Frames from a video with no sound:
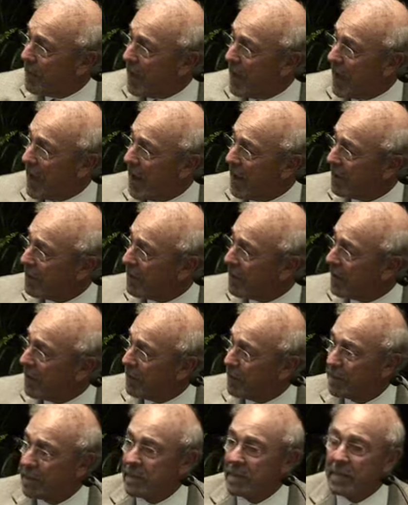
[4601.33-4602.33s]
And
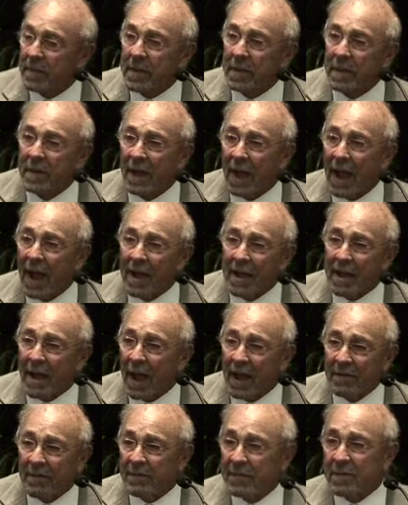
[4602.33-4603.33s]

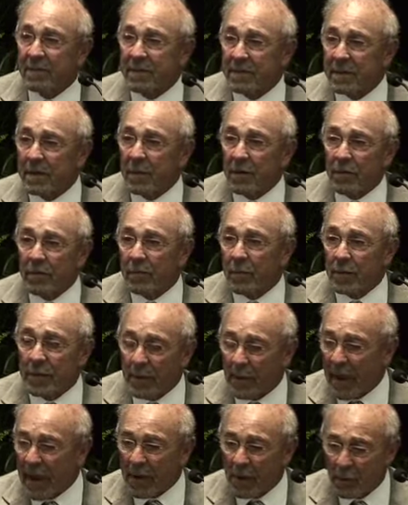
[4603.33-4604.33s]
I, you know, with
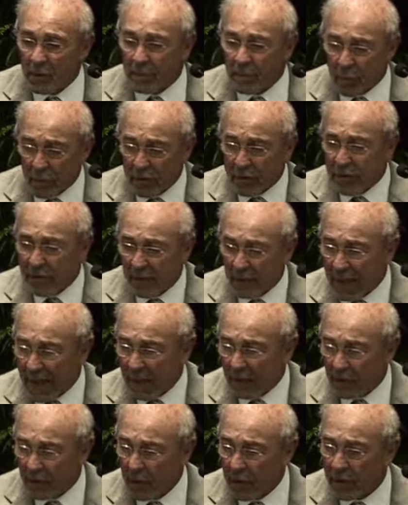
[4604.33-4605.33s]
my own personal
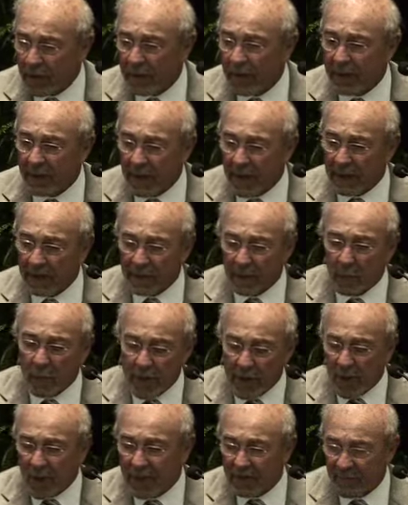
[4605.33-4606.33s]
outlook and the
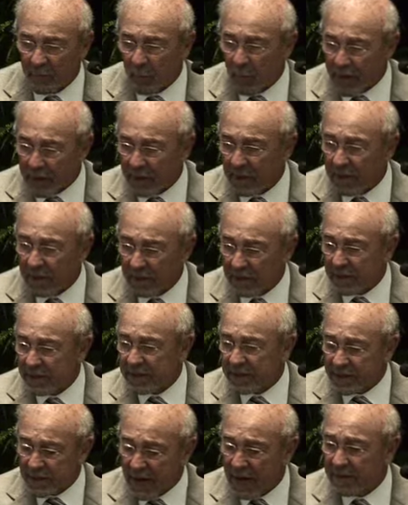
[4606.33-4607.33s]
way I've written and the
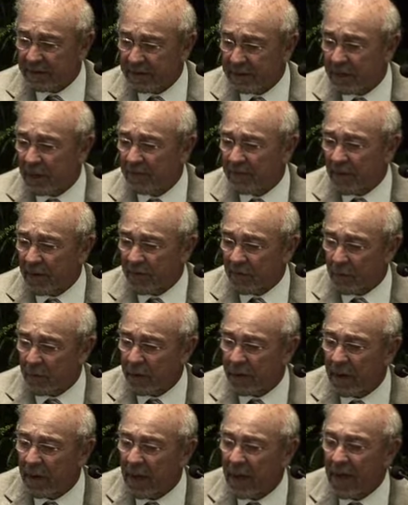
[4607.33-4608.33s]
kind of stuff I've
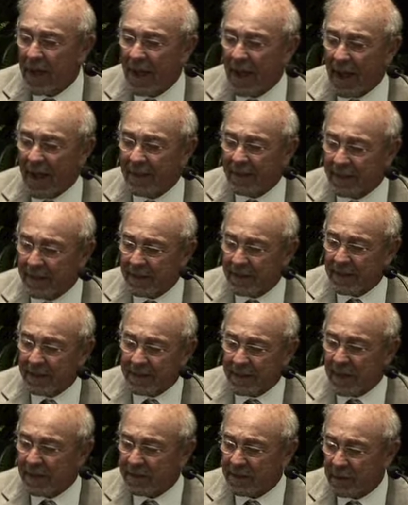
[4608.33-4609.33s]
written, I think
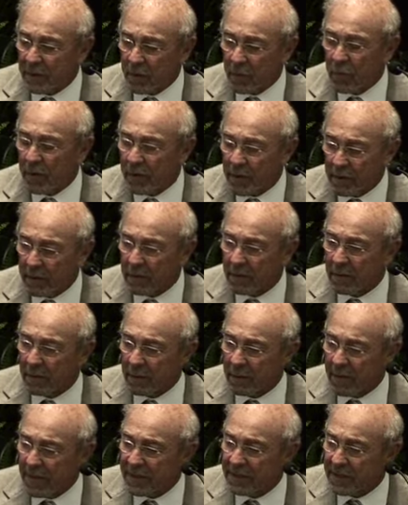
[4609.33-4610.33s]
that that's a critical
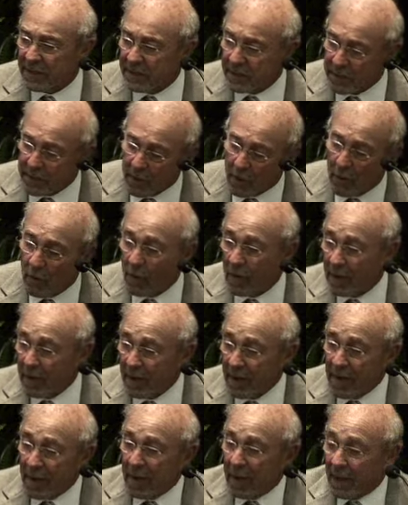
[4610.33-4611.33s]
lesson. So,
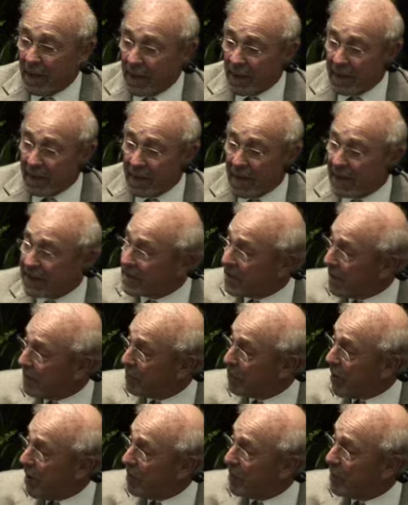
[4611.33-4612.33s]
yes,
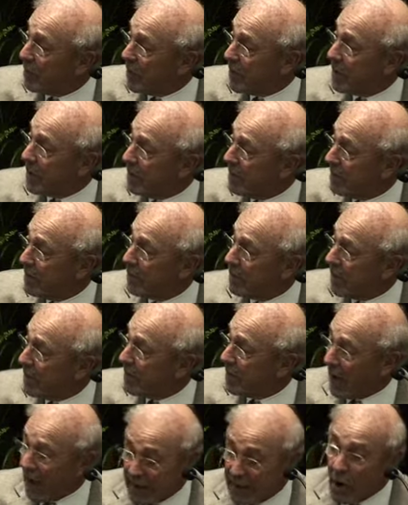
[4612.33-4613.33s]
I'd probably,
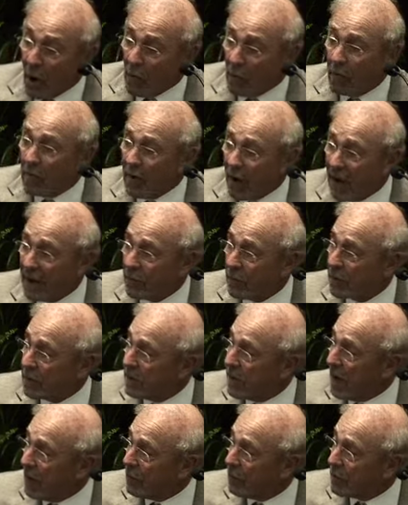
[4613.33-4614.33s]
I know I
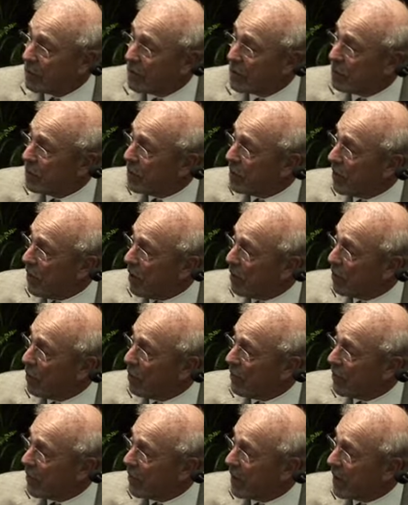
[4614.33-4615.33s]
would do it all
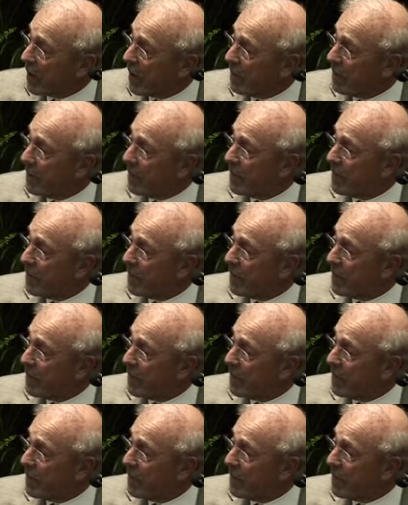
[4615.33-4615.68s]
over again.